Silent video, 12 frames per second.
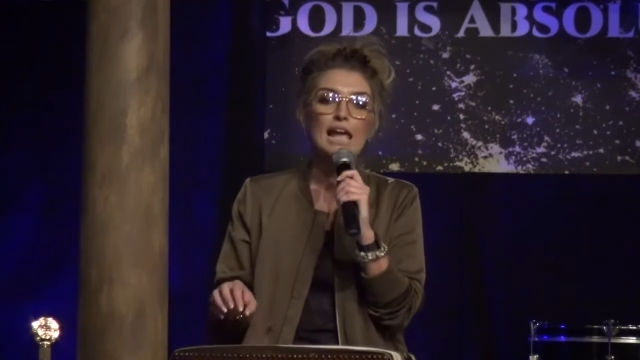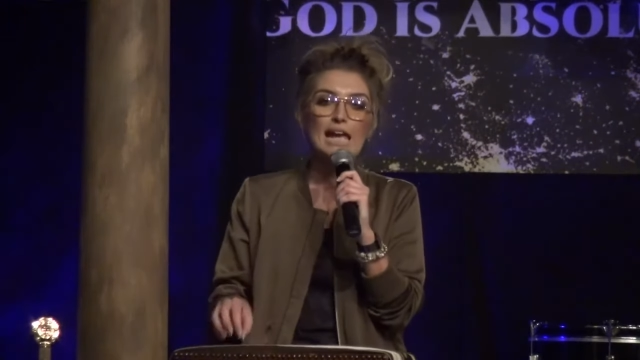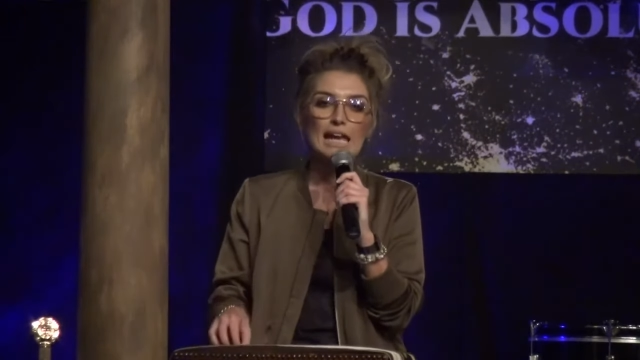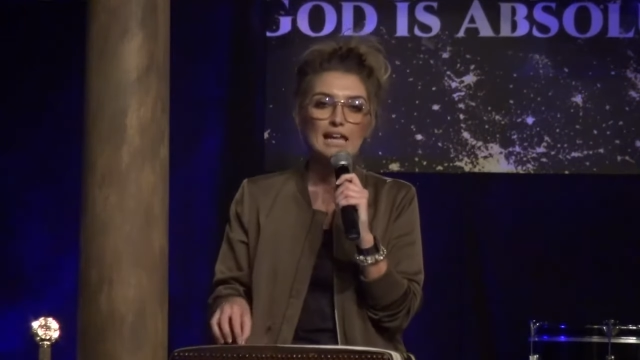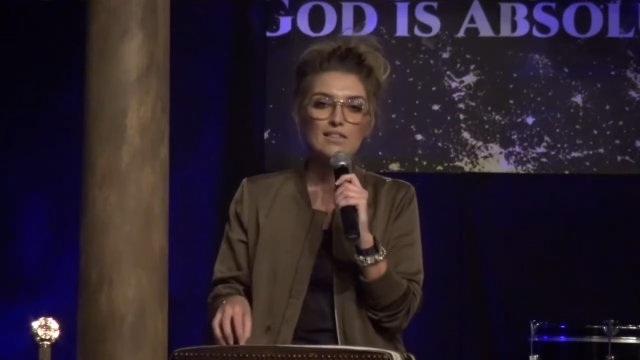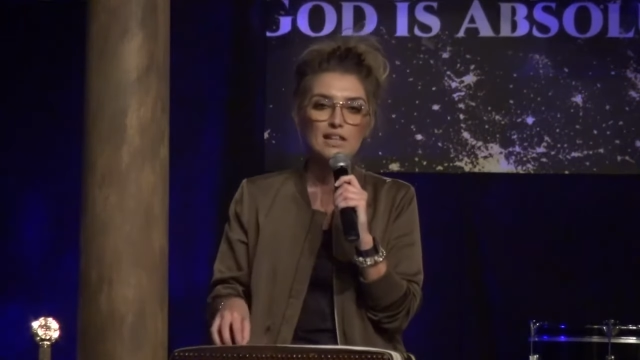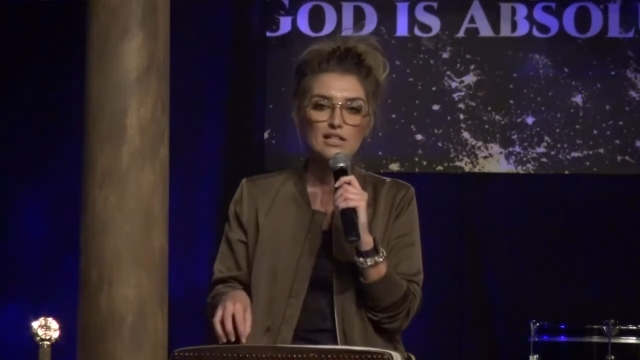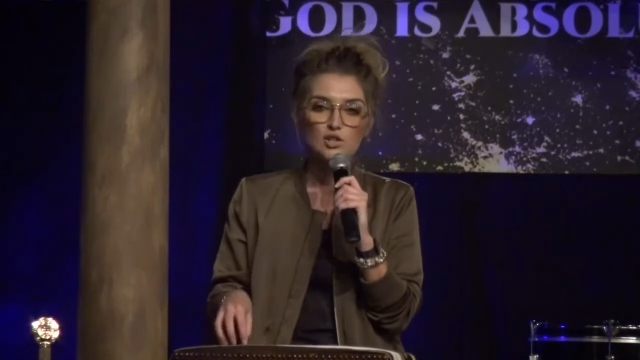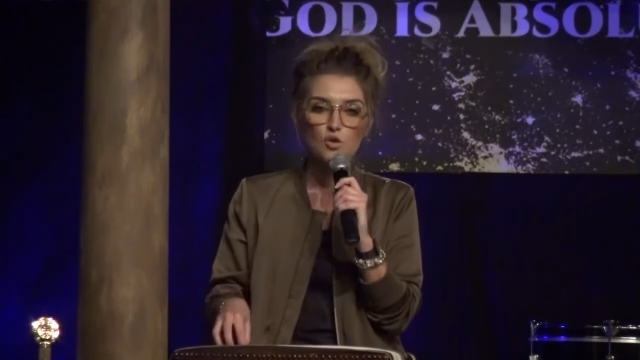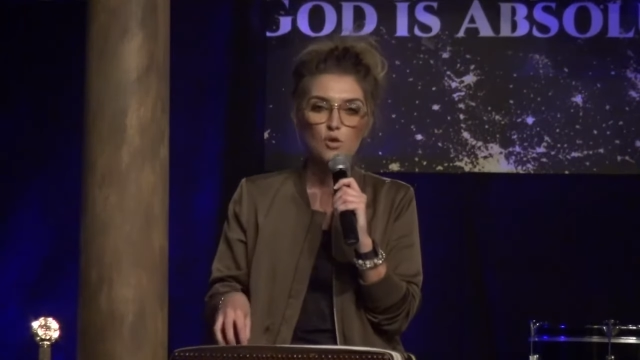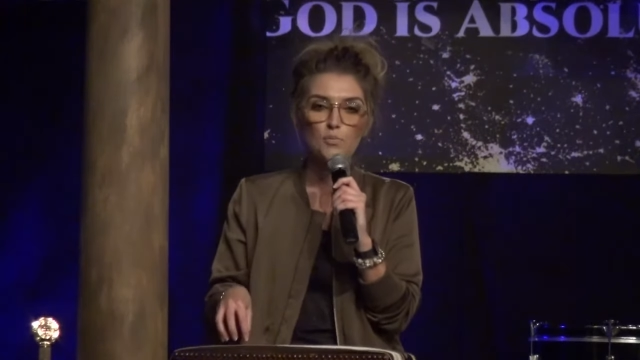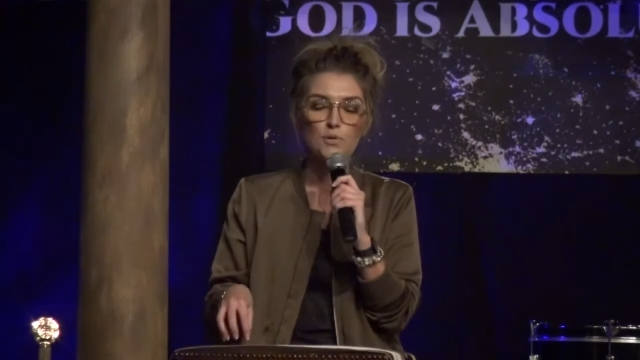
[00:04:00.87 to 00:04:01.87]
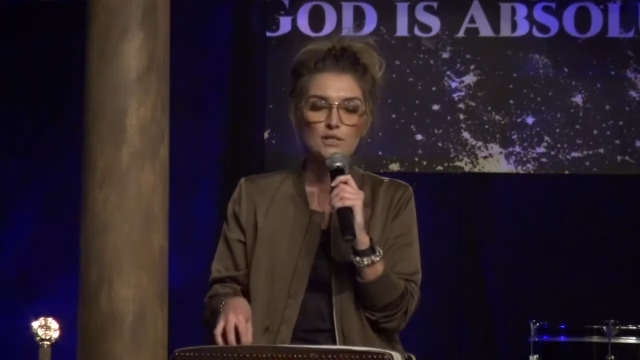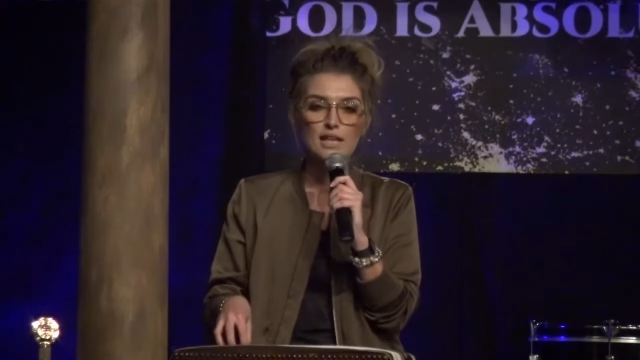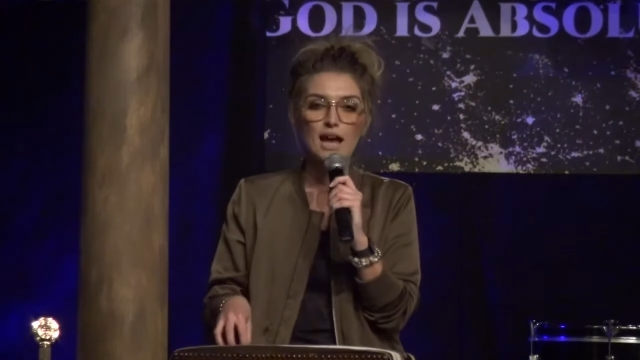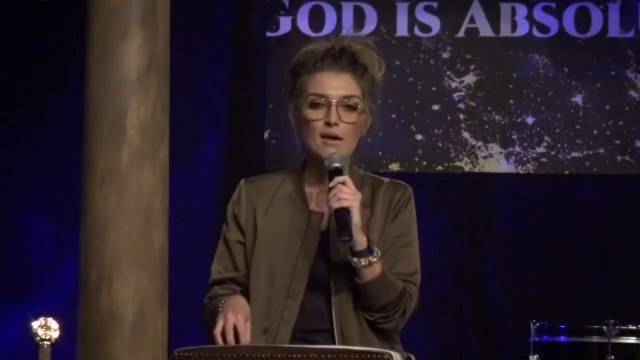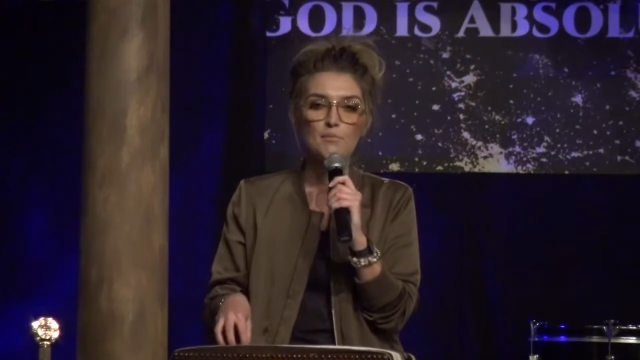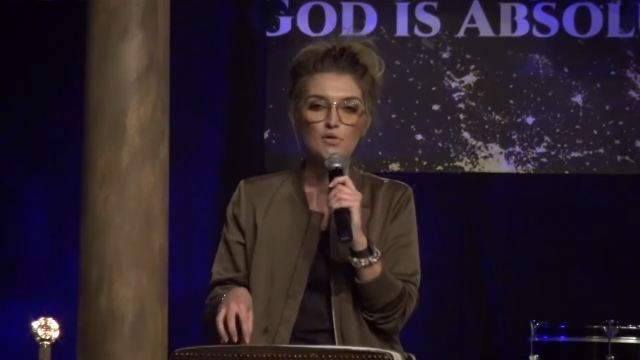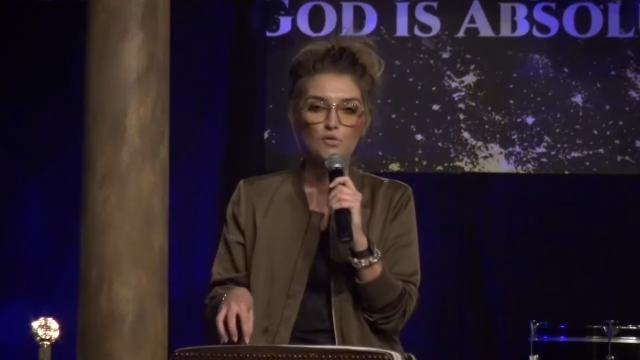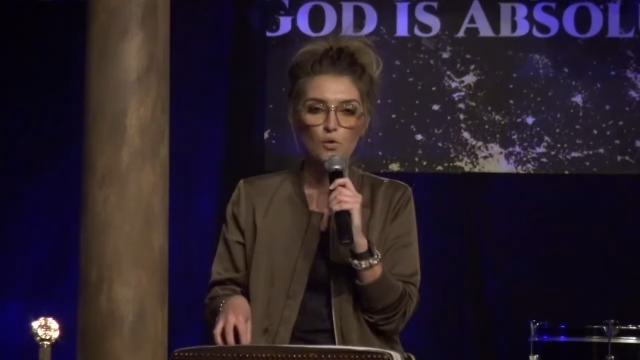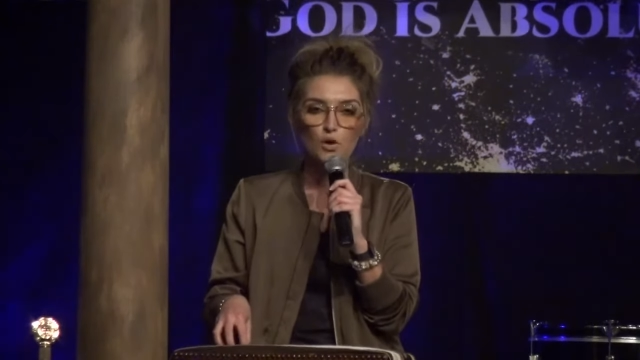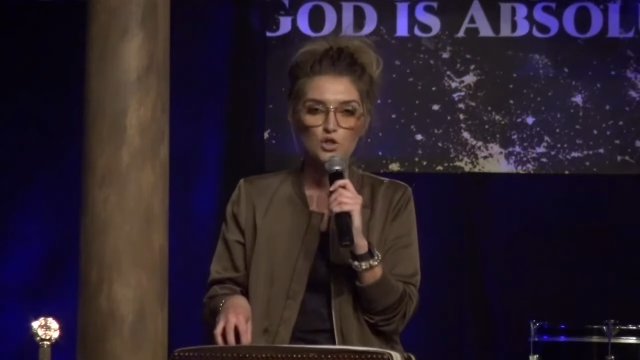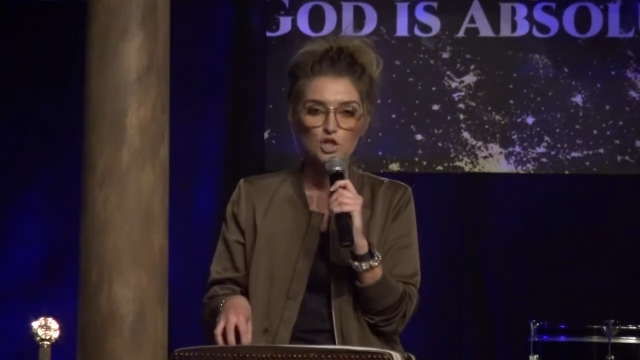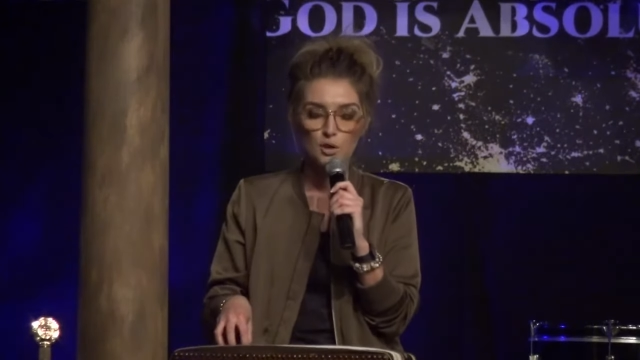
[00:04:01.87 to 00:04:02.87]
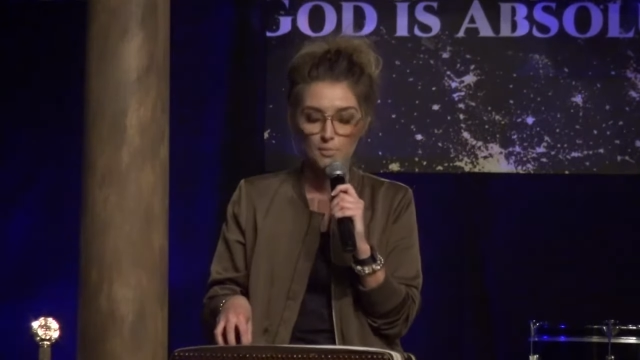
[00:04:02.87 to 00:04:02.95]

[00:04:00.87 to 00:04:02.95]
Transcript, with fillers: in this corporate time of worship.